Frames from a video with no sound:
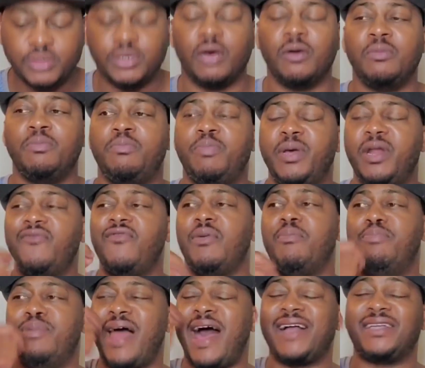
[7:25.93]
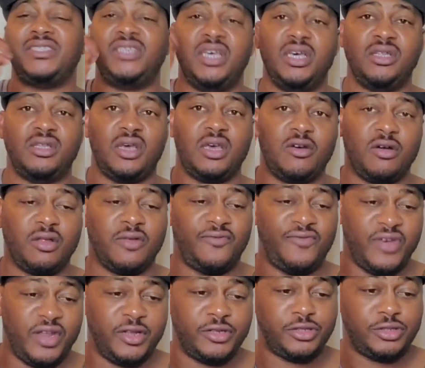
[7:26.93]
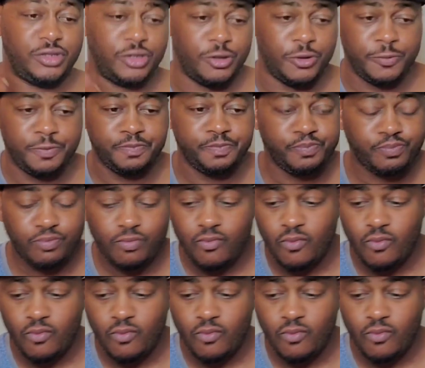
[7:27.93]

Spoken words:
So a bit of a black tea thing on the finish, too.